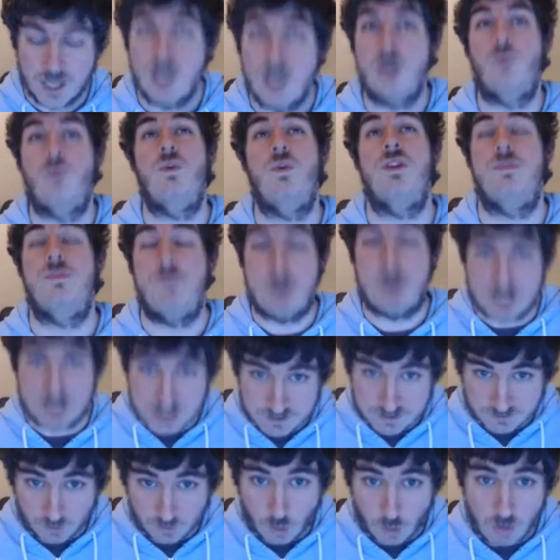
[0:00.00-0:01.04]
with
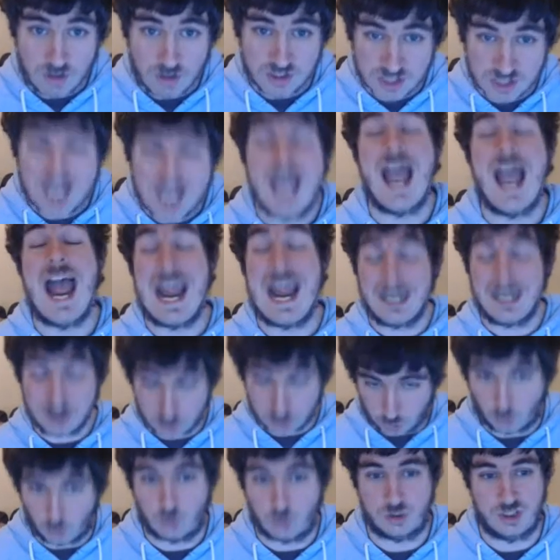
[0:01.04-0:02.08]
pitchforks and
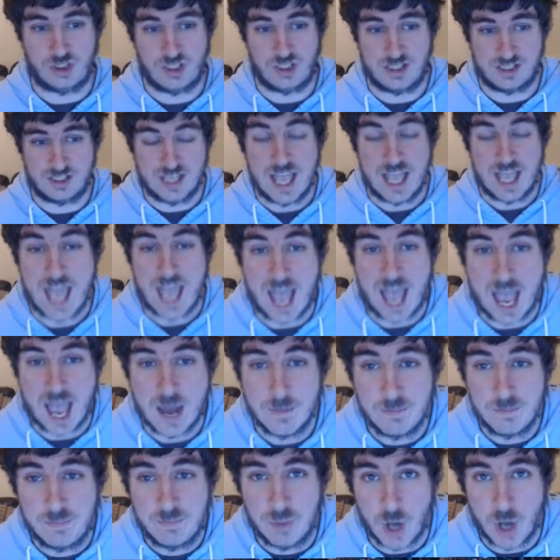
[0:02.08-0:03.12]
torches
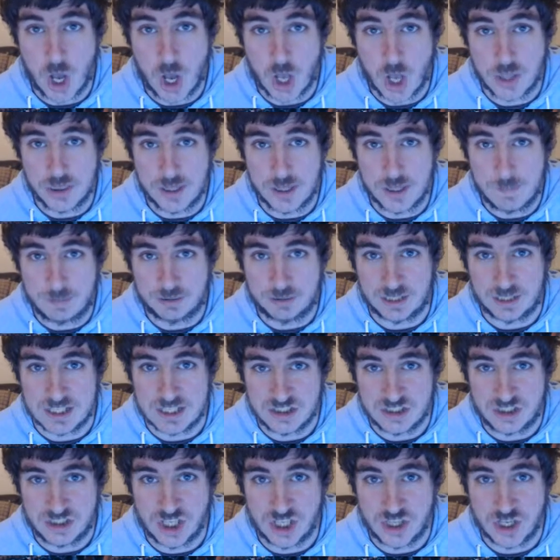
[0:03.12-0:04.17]
and burn the place
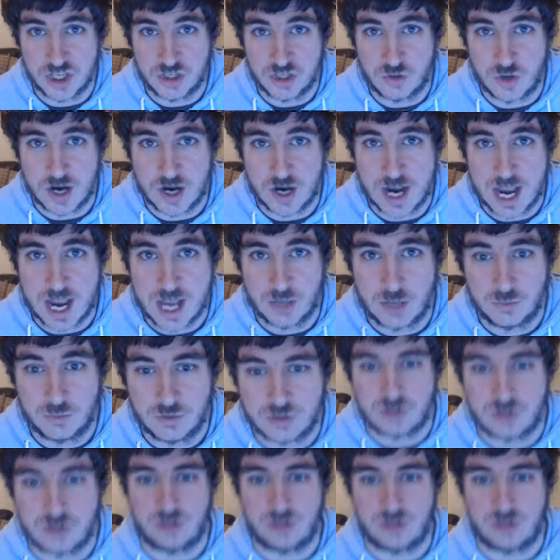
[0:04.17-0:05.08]
to the ground.